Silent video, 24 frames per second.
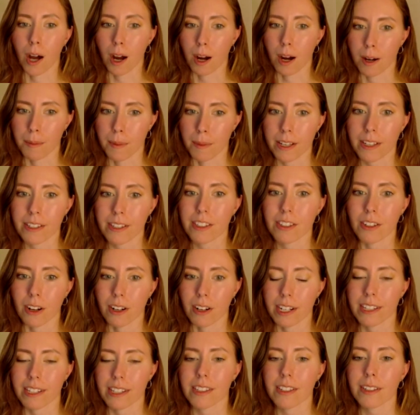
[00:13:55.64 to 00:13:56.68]
karma
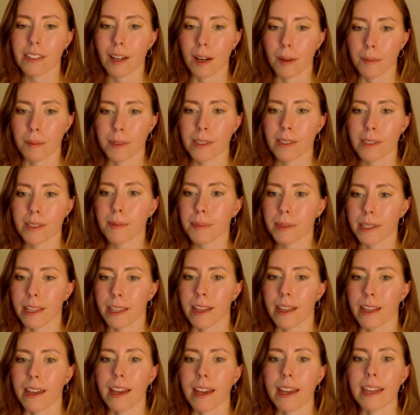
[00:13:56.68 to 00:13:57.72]
starting to come into
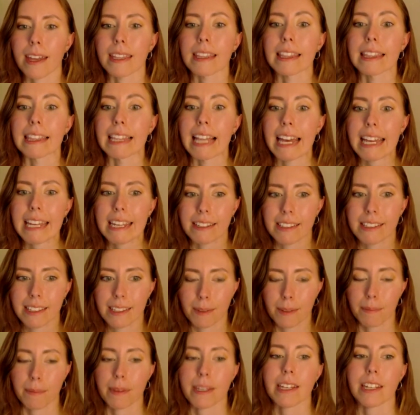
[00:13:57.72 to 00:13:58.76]
play, and
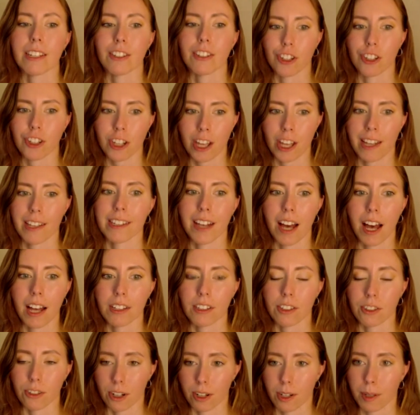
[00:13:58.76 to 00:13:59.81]
light being shed
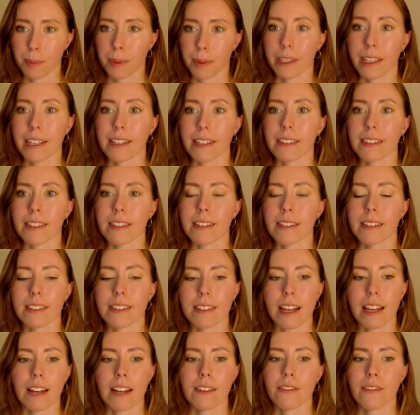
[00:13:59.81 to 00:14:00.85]
on dark
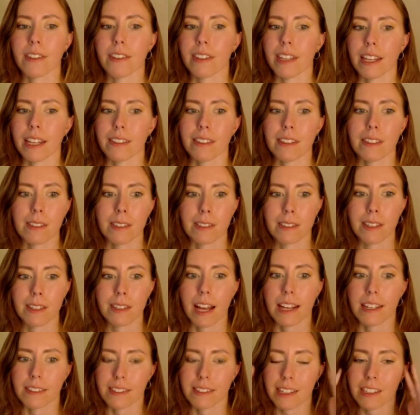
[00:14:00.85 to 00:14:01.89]
places. I feel like this,
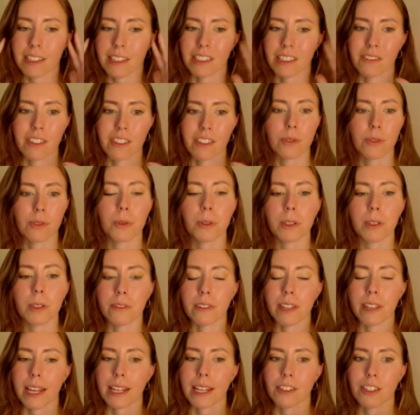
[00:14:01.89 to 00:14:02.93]
I see this visual
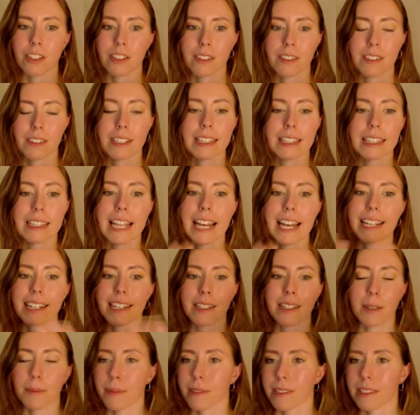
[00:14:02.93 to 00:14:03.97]
of like just
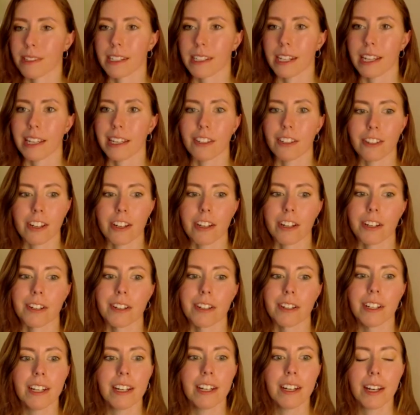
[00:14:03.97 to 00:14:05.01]
lighting up a stage
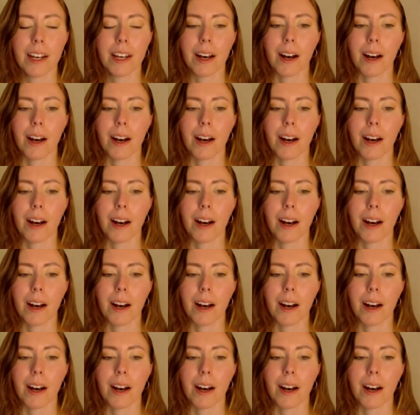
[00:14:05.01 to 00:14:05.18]
here,